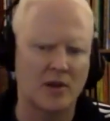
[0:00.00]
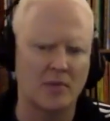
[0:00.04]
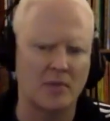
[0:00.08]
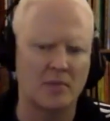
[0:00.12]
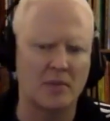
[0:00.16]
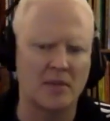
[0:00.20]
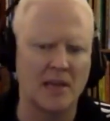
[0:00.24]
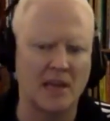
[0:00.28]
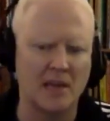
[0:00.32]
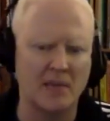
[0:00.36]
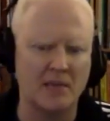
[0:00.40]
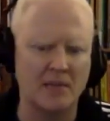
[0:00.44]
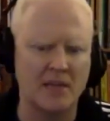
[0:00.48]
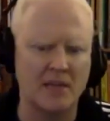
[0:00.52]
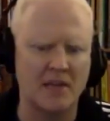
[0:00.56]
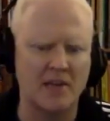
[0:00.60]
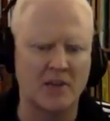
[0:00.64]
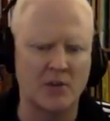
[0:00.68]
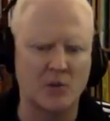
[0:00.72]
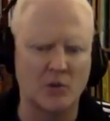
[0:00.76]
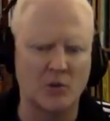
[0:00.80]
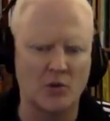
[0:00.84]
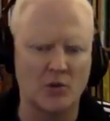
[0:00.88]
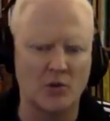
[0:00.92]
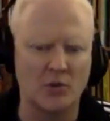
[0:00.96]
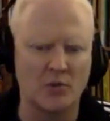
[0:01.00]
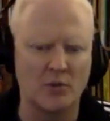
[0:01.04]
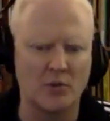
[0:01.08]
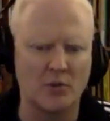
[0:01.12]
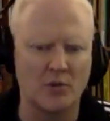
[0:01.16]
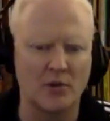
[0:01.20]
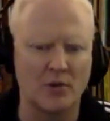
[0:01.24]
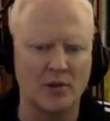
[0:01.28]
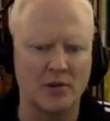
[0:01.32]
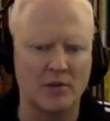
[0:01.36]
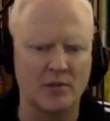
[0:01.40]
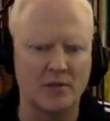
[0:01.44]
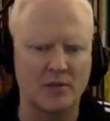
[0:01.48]
became the editorial
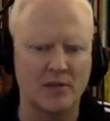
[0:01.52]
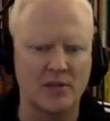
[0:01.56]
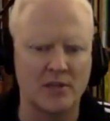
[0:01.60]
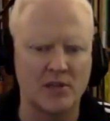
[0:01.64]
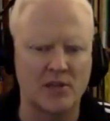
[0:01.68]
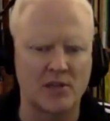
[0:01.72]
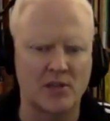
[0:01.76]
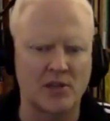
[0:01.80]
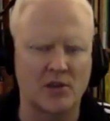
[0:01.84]
board, and we just